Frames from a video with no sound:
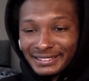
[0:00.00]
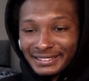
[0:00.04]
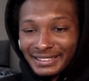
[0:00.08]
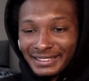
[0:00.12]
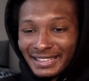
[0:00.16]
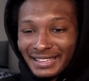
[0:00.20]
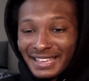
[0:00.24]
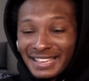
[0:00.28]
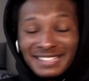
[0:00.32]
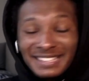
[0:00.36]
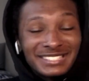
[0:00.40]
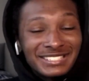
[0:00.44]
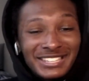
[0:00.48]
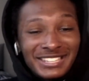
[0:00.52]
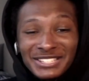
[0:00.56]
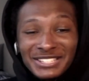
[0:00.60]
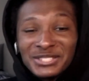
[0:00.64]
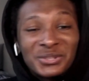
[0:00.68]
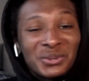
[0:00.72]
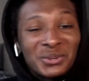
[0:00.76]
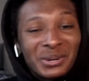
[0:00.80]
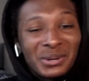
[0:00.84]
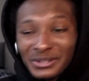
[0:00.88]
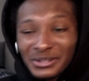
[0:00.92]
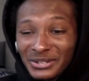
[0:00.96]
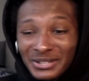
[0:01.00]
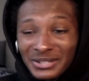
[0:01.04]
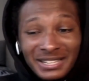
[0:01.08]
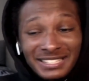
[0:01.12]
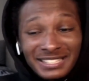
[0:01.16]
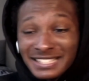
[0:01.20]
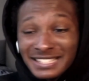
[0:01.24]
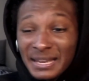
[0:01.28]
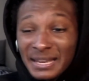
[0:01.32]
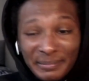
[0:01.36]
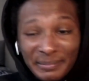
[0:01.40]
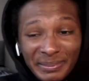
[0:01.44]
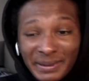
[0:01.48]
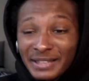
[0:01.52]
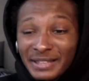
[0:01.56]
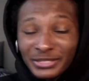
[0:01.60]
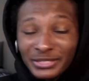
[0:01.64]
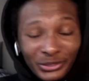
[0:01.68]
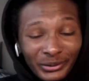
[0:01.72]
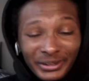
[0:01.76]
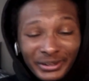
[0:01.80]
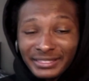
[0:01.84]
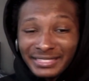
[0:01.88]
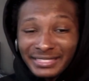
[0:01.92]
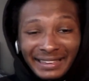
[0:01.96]
is just doing Chris
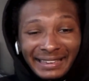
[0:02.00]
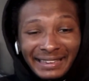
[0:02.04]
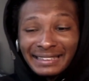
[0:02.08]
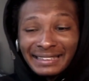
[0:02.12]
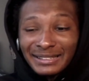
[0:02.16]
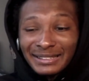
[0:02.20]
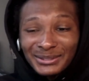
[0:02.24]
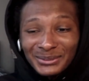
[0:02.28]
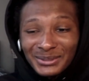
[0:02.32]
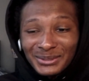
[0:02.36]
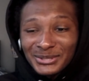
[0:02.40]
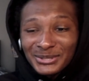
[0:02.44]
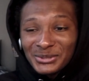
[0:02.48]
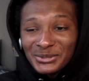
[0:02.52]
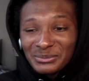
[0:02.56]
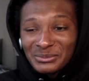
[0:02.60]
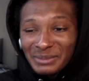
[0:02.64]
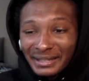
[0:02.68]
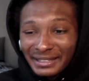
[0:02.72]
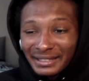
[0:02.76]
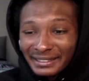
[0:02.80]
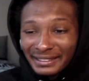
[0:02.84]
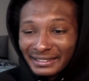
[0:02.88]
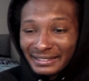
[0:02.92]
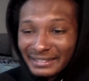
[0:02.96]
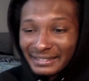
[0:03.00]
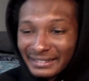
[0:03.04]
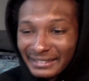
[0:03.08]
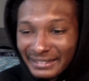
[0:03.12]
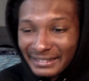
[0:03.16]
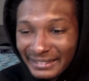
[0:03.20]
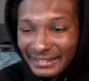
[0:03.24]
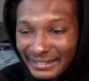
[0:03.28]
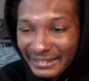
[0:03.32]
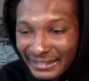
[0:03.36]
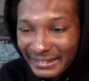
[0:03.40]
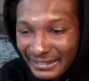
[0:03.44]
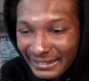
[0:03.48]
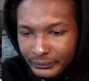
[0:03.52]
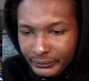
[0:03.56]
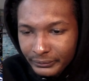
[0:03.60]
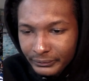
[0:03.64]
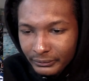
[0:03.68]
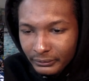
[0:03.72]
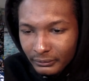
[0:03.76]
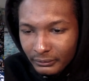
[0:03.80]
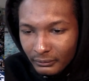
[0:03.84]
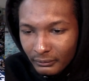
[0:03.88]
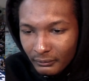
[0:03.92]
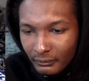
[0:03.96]
CP3 things. What you mean?
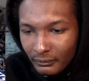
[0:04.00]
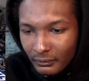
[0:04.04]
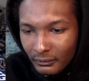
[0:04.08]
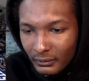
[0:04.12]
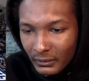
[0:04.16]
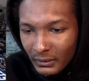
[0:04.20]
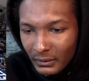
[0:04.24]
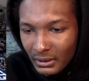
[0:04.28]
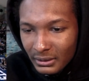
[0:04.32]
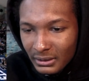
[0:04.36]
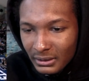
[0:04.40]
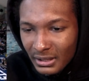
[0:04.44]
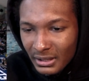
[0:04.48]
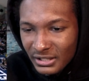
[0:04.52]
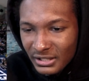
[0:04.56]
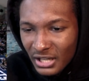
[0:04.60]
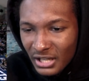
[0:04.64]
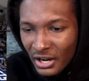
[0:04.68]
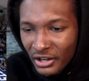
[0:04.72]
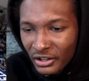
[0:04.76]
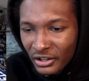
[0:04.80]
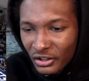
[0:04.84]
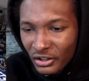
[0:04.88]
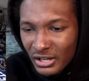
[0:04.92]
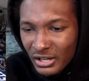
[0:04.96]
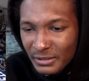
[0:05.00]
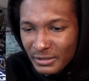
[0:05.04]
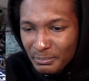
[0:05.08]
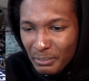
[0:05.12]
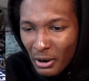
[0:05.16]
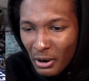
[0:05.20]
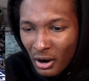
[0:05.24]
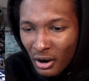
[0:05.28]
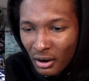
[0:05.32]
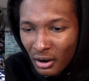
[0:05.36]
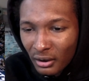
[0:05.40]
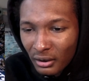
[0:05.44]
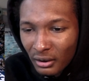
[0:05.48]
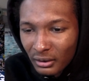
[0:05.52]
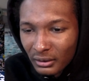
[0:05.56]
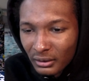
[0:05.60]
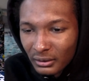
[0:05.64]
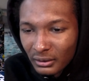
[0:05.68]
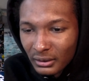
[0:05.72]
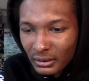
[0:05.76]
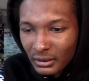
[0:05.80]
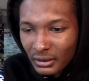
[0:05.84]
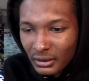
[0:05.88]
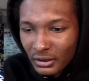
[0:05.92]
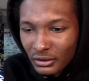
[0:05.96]
Yes, sir. Chris Paul.
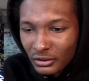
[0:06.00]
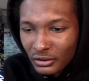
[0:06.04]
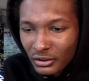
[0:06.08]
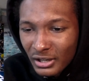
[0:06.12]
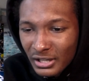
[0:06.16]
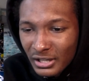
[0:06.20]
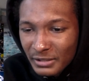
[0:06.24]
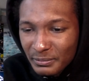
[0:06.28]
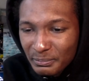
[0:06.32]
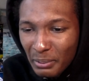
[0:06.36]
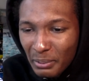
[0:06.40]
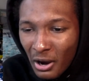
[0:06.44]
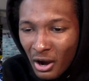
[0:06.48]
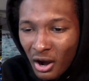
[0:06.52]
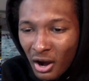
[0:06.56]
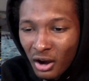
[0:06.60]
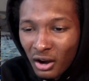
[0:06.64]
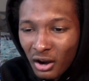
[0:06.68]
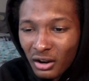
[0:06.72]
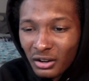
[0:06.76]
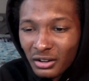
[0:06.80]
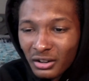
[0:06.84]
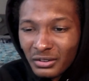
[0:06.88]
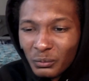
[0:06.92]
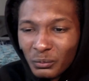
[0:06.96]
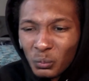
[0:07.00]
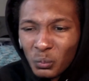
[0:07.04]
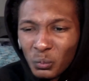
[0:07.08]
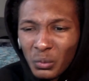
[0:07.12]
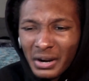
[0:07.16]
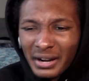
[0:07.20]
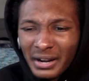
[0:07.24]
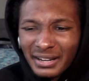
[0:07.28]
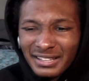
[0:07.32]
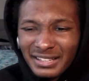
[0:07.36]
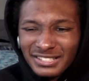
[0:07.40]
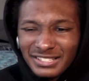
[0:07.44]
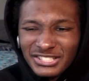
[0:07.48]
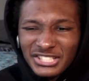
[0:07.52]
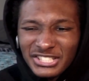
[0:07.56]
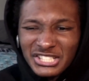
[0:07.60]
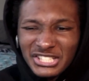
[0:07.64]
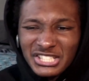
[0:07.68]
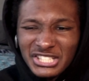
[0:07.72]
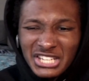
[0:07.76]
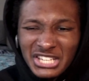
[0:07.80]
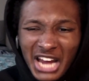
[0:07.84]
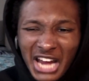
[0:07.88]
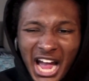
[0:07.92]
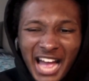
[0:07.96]
Chris Paul. What a
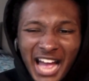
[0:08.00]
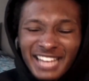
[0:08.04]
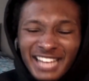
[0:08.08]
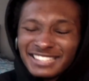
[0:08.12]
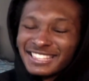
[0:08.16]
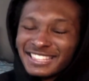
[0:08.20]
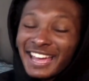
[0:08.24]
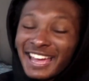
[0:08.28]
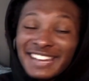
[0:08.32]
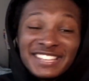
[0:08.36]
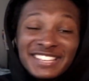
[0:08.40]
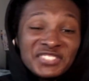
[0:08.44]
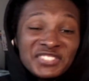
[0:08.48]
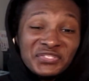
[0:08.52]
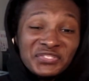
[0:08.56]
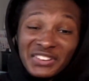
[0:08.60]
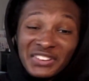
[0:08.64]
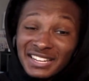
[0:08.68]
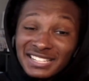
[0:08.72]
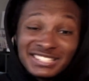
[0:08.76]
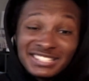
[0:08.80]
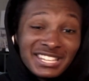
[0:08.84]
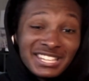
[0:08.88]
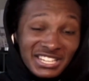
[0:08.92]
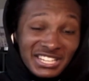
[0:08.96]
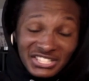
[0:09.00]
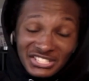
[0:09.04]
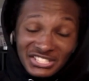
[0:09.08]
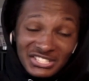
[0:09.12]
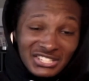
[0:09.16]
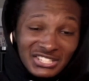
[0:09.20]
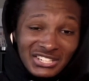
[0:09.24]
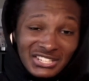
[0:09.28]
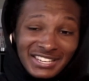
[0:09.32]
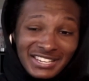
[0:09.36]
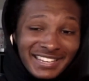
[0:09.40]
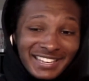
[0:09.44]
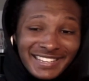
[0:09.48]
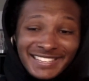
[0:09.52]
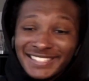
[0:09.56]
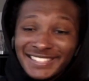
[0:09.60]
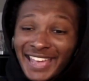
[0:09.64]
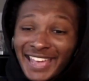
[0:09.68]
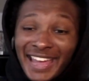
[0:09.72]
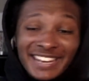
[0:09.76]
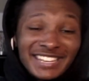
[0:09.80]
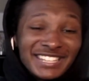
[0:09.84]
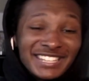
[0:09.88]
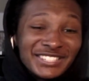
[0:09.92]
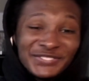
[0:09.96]
shot. That is vintage.
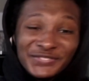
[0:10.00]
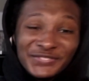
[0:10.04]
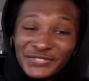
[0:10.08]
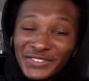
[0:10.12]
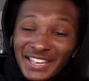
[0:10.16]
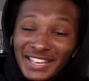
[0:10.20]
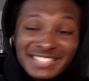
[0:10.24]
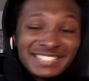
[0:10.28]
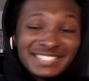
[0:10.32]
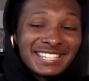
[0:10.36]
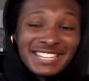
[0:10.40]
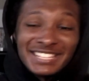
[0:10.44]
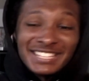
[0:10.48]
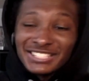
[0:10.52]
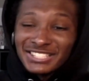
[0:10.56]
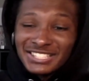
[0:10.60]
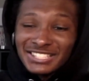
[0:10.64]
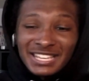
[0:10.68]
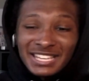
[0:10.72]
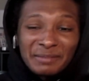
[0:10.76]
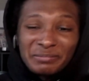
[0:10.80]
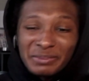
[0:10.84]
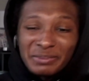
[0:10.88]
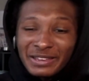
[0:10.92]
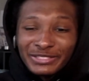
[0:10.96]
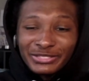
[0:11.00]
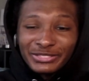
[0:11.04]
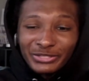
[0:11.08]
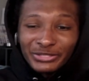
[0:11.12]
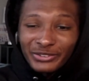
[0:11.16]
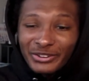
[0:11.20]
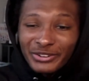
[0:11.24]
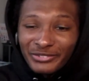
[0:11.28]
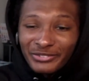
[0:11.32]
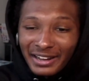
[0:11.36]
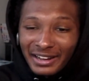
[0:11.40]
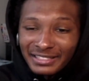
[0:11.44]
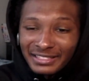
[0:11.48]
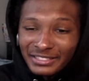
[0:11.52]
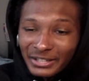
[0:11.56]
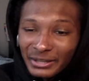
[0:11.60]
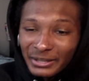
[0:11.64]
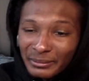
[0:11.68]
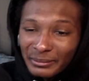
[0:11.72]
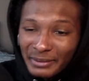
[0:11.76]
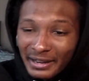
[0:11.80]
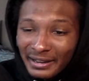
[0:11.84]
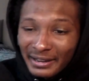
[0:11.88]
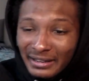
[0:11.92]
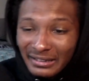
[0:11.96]
That is vintage CP3 right
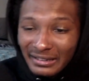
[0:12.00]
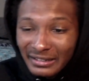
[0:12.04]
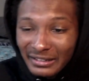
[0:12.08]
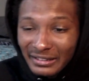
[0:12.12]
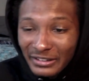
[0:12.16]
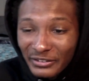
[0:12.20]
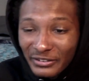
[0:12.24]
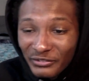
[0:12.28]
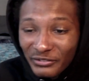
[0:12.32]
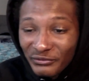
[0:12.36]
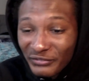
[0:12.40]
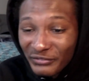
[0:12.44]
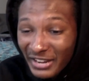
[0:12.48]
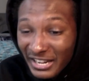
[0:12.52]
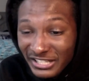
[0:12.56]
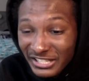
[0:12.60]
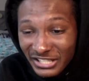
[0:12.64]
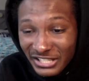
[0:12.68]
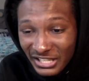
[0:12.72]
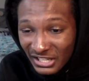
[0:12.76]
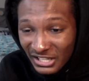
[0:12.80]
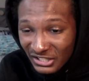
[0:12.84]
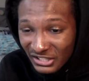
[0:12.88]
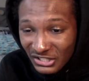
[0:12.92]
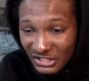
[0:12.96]
there, man. Vintage.